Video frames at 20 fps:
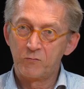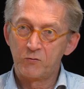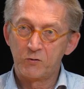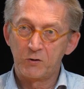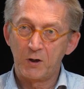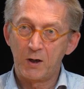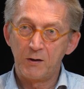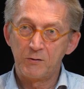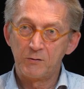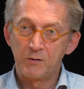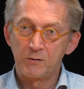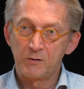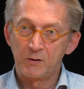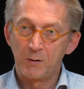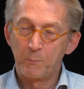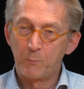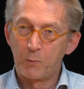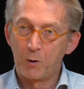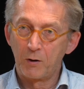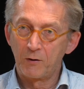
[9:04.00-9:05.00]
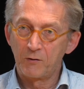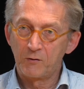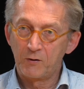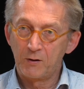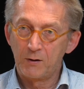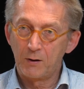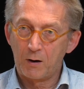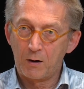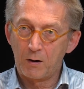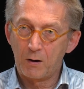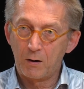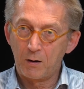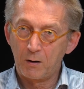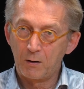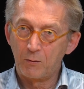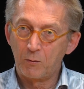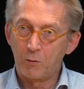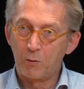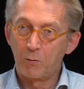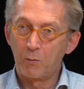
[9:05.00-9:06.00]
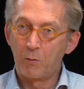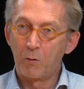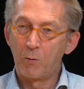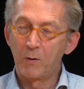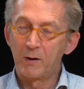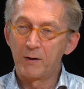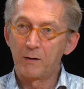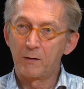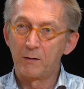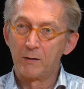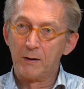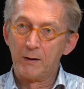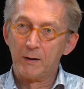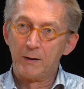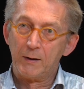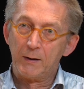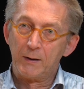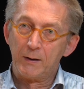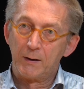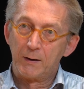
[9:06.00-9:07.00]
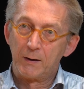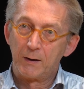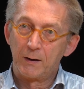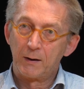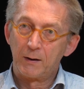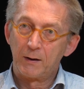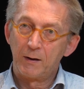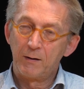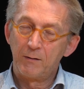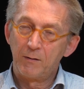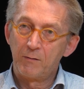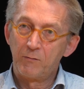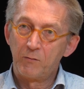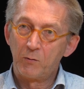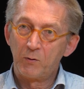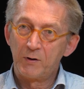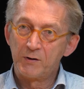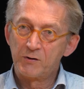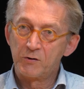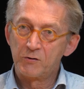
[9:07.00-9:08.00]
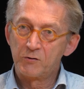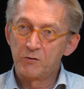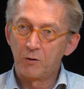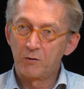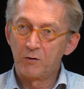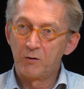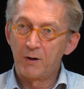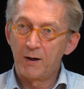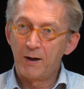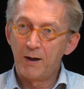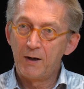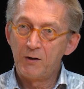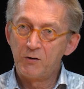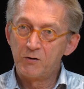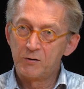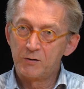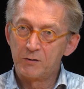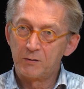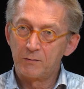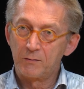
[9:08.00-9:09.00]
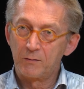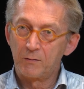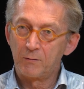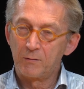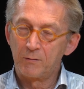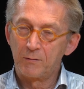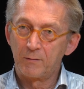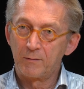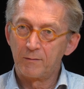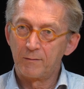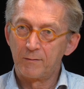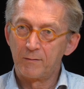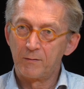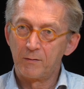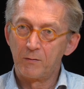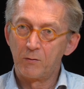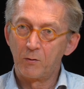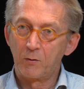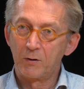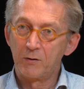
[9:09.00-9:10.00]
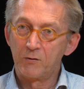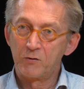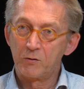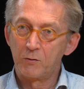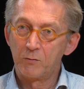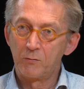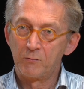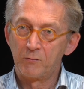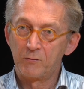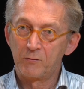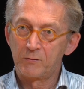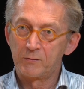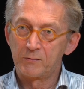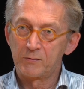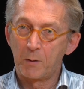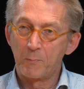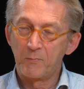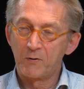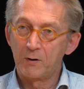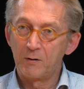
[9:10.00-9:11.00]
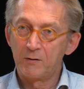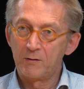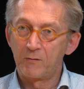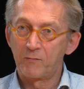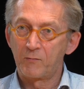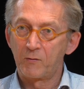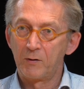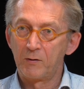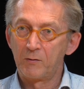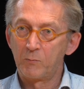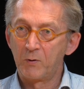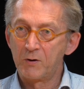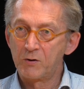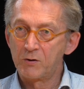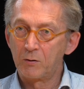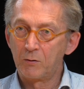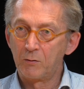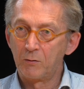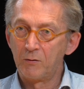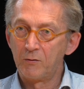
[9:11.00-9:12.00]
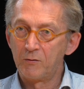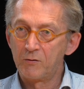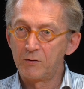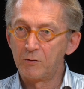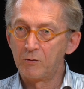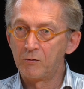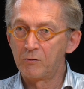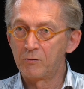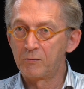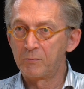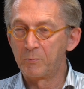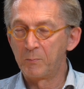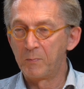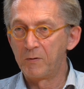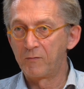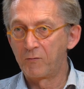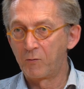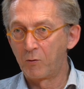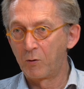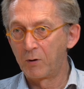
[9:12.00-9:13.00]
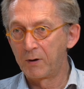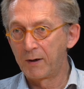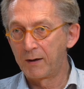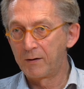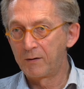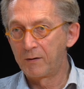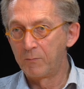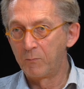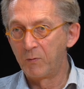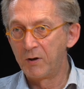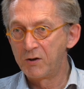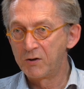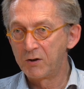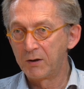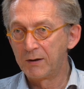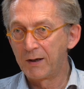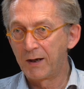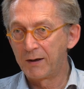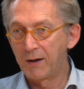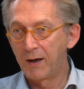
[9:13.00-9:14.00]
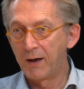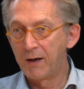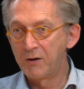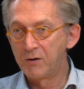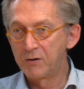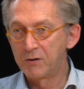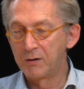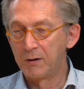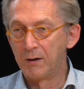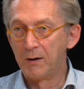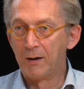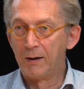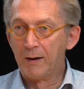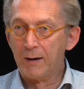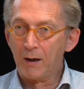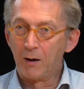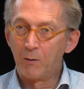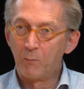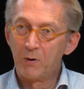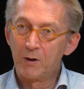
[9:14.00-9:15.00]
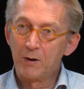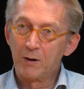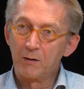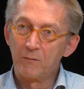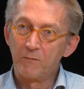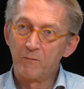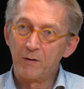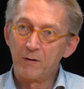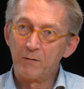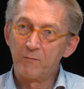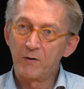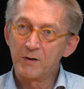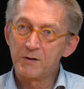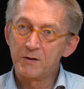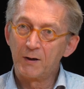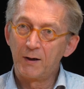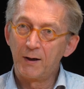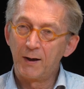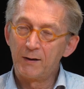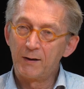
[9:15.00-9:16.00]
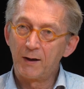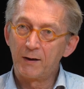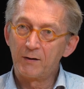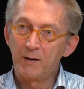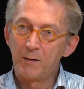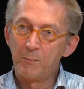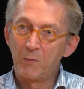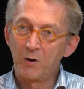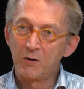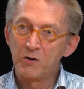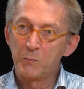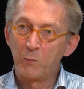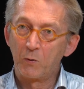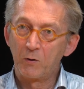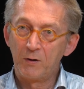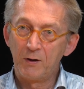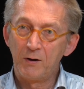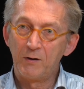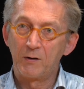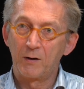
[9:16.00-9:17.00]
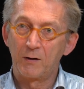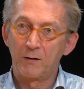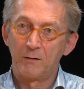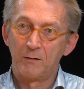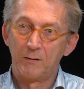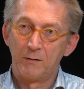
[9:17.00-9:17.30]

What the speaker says: changes in policy are, or whether if you reach a certain age, you can choose something different which you couldn't choose before that reaching that age. We can investigate that in much more detail.